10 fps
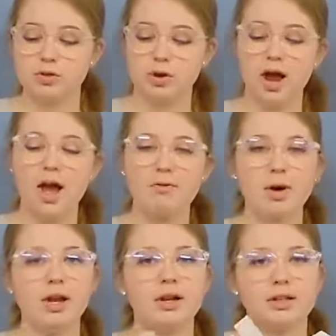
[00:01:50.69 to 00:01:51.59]
so I have
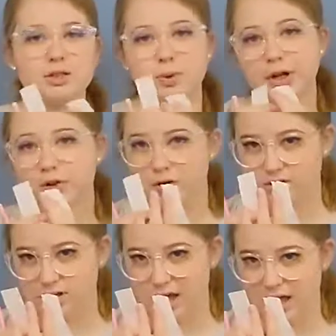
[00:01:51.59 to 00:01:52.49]
mine and it's pretty
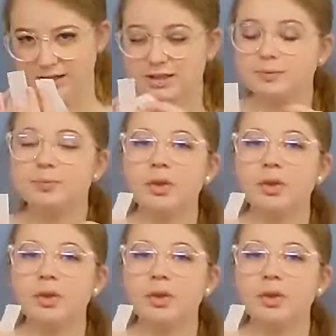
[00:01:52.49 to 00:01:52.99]
close to the end.